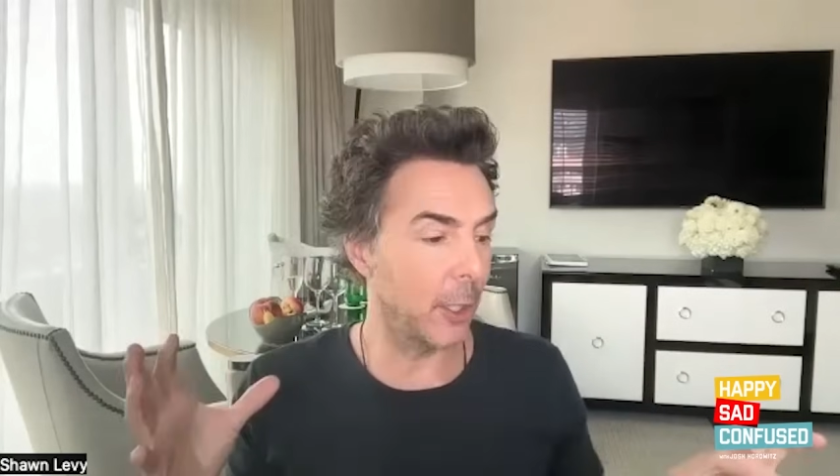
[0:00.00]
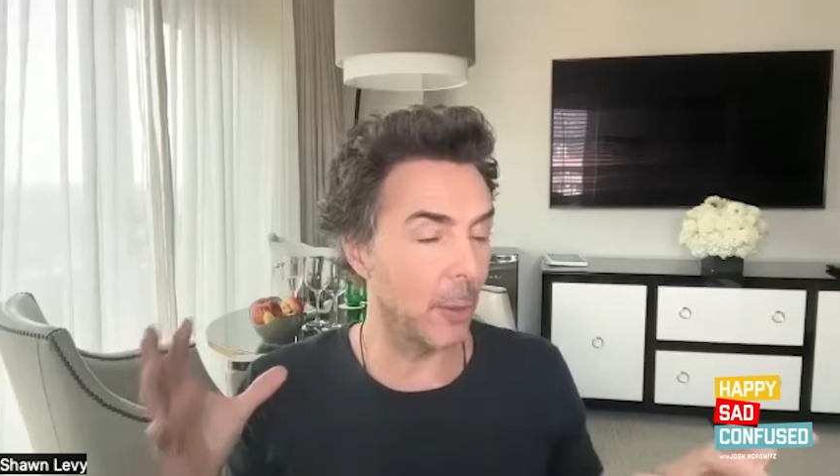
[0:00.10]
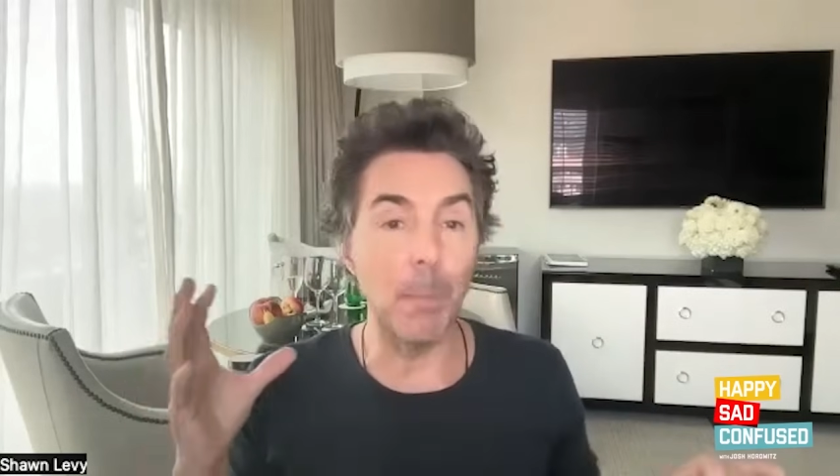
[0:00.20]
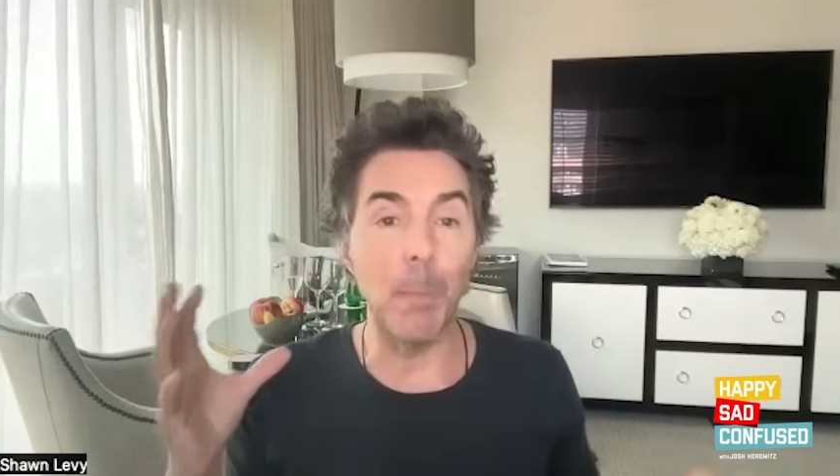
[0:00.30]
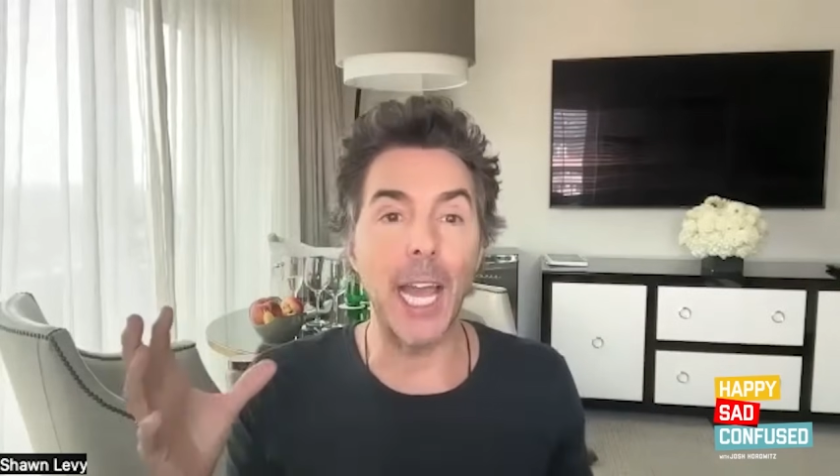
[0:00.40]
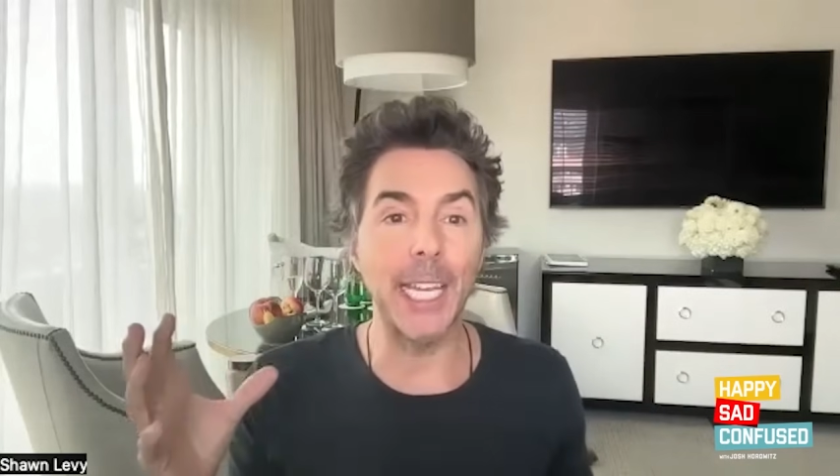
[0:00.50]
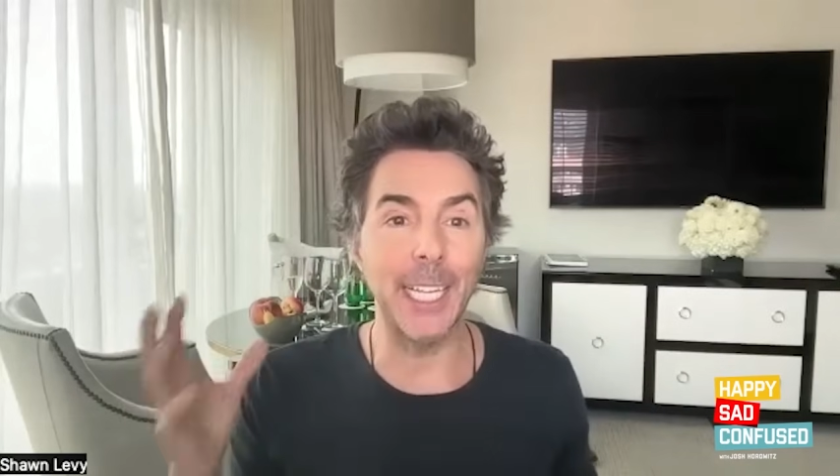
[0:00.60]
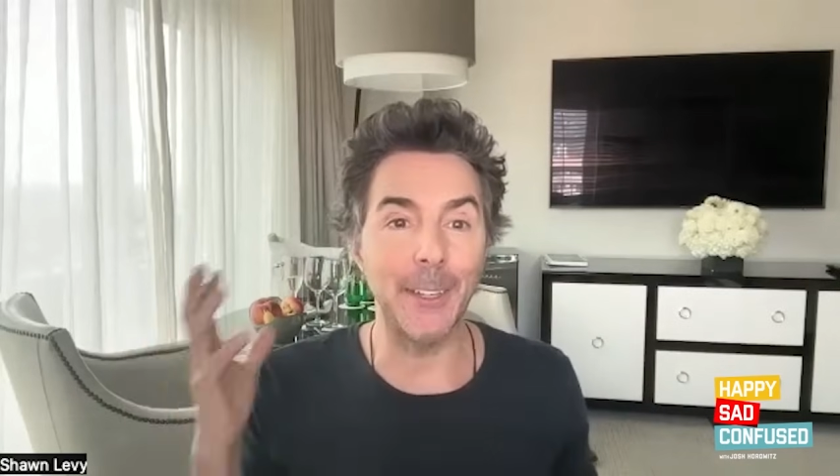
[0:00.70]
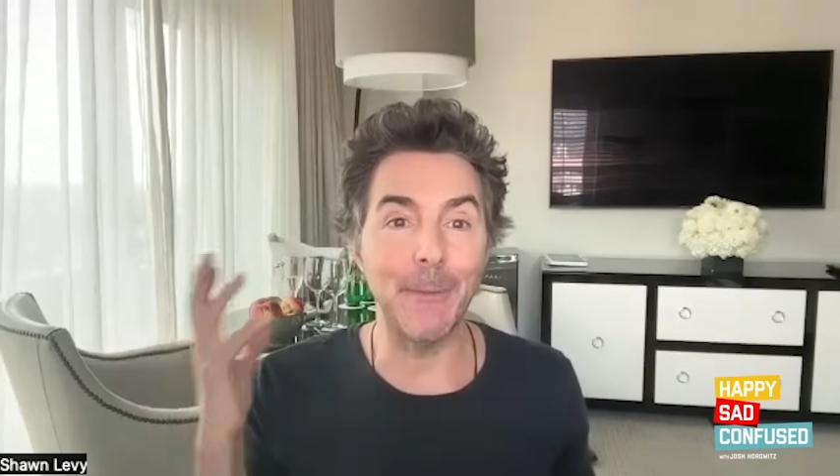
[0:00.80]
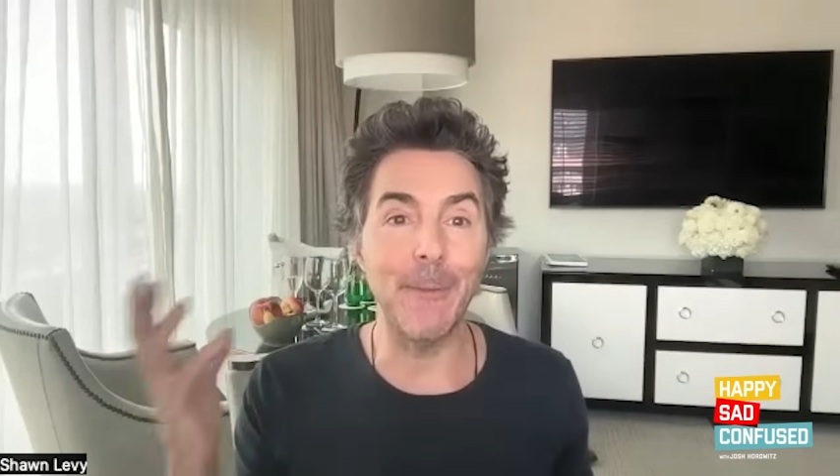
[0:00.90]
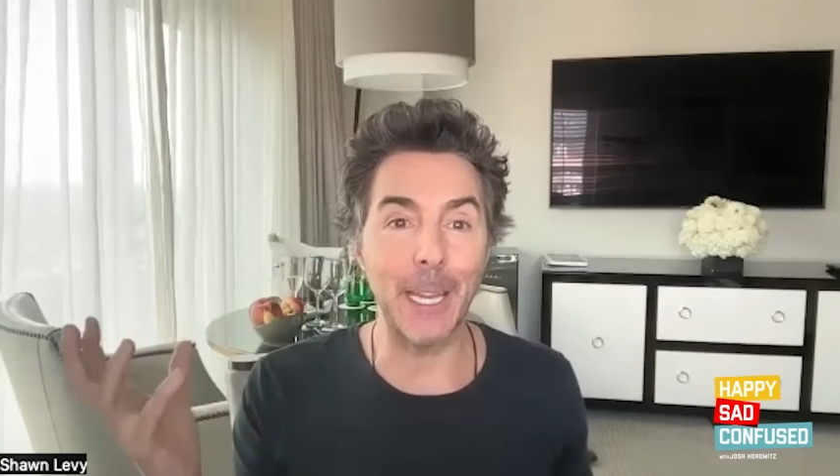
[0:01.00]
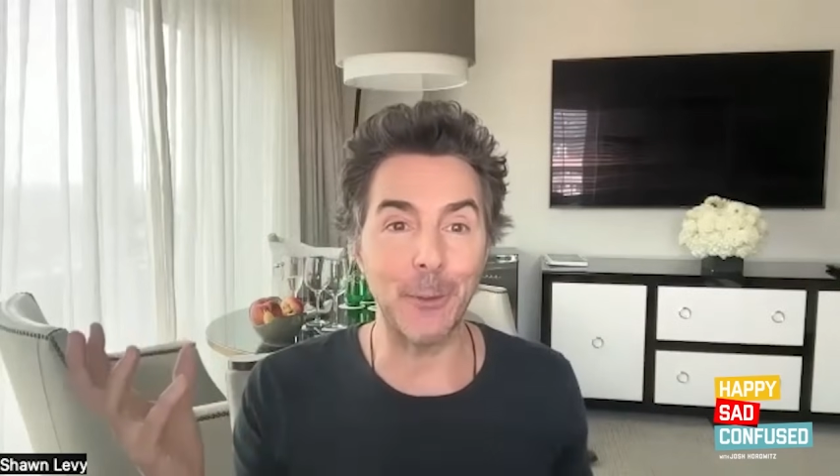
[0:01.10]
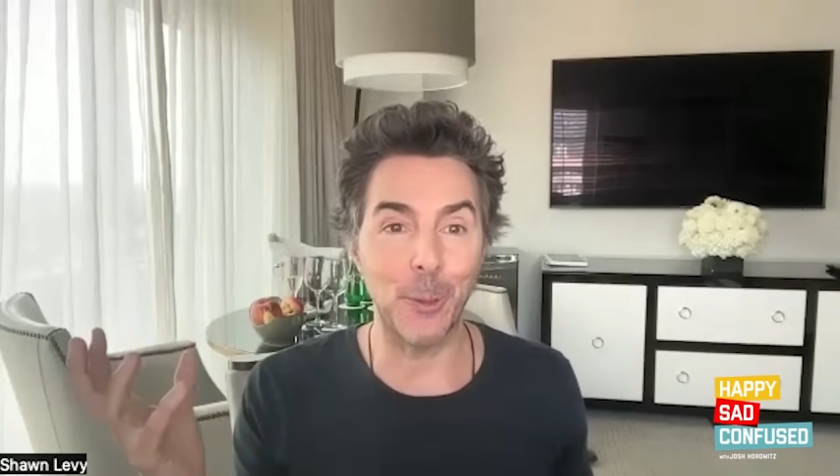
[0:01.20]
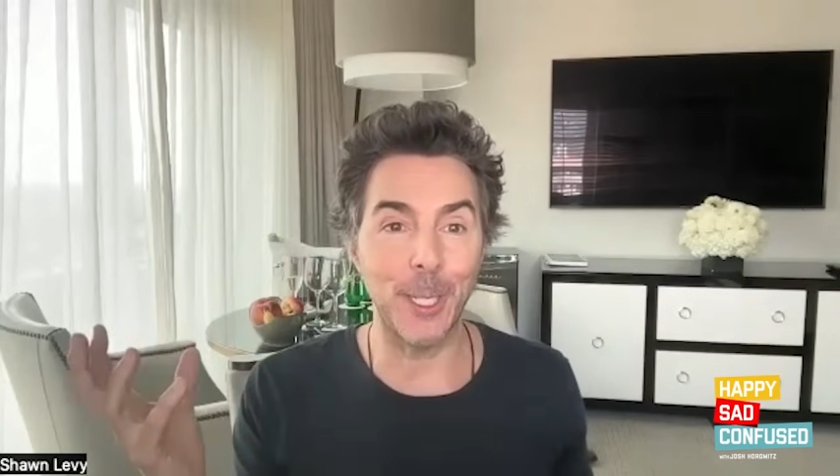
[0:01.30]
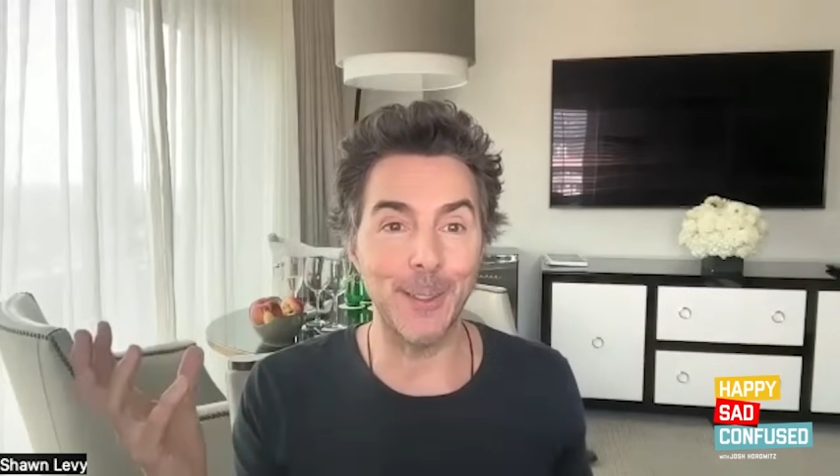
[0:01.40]
combining
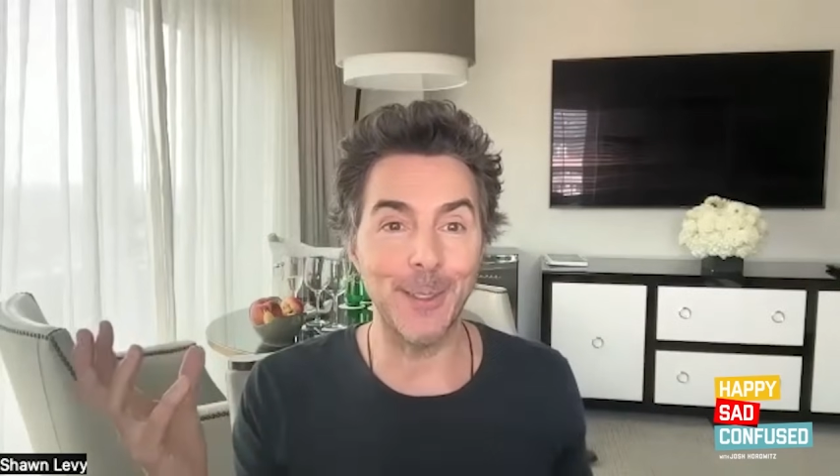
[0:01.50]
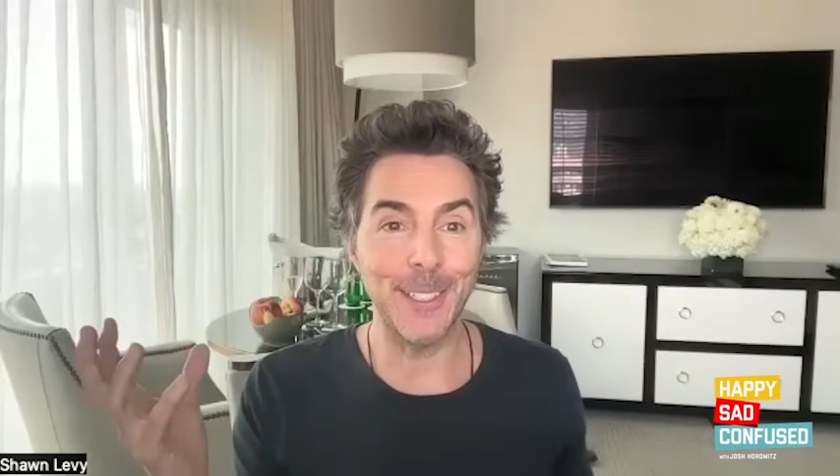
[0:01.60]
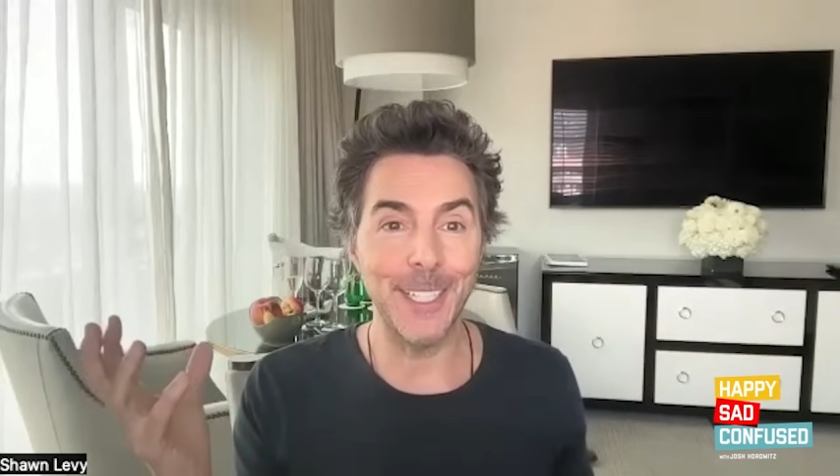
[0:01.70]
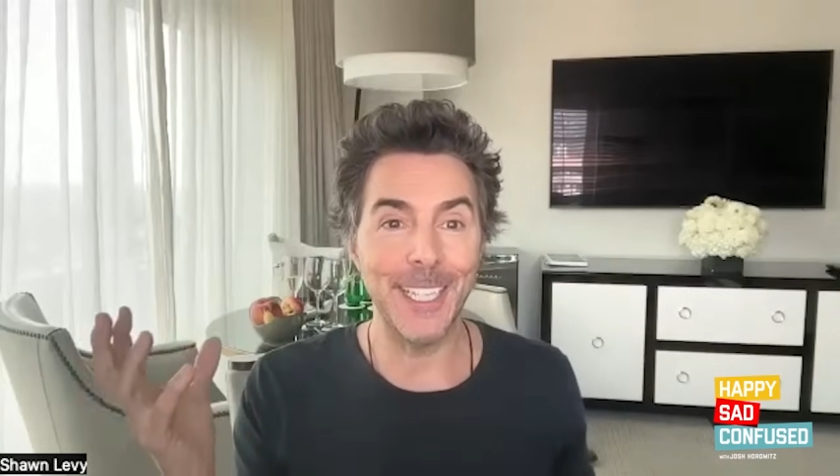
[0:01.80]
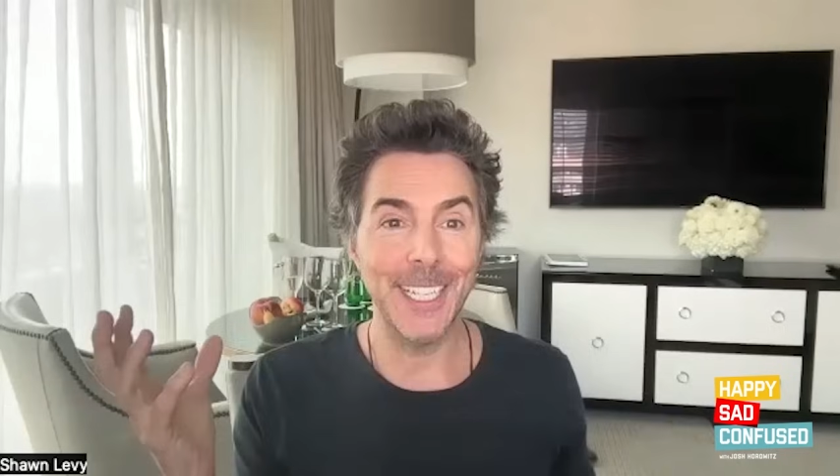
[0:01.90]
veterans